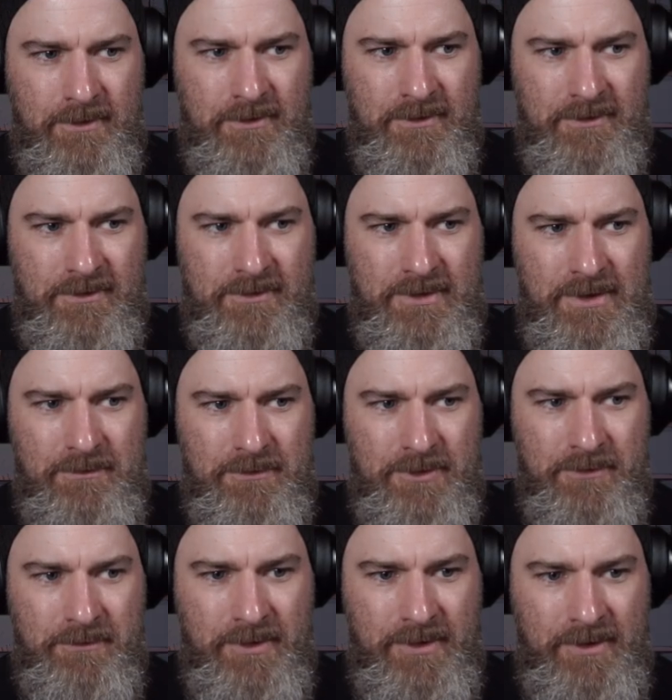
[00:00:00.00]
Doesn't seem
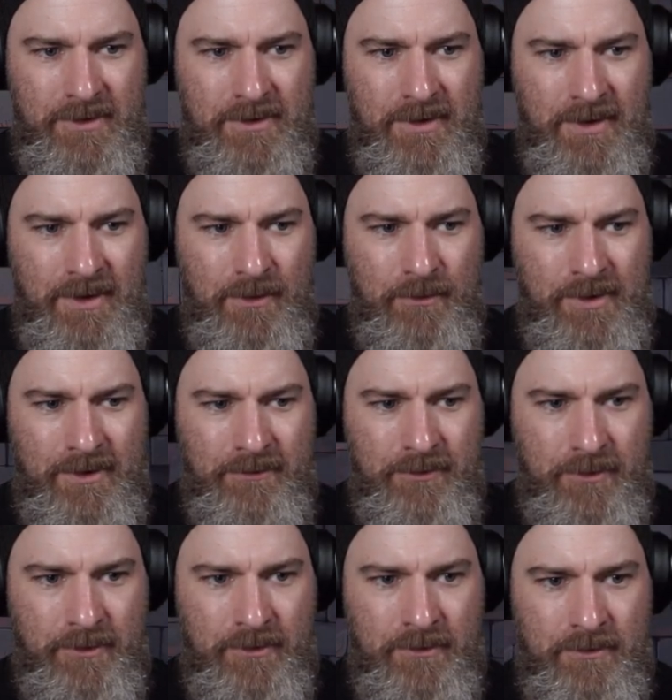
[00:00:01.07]
to be.
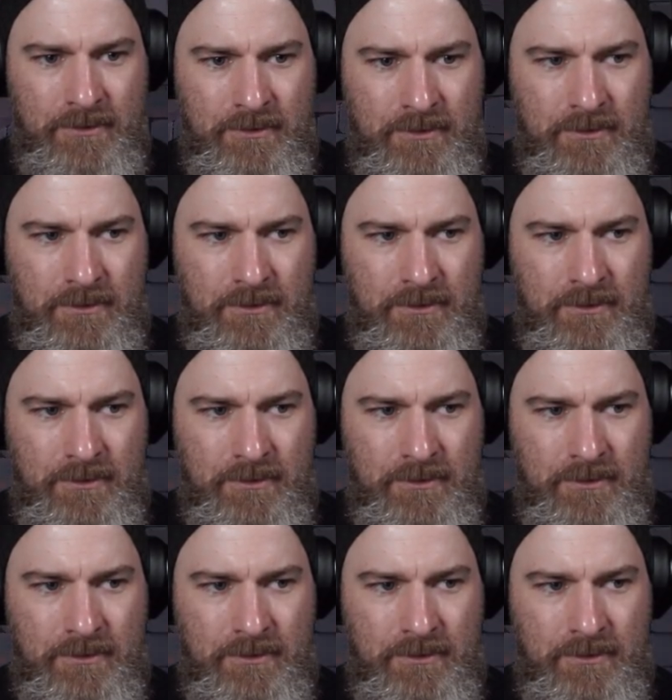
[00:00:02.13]
However,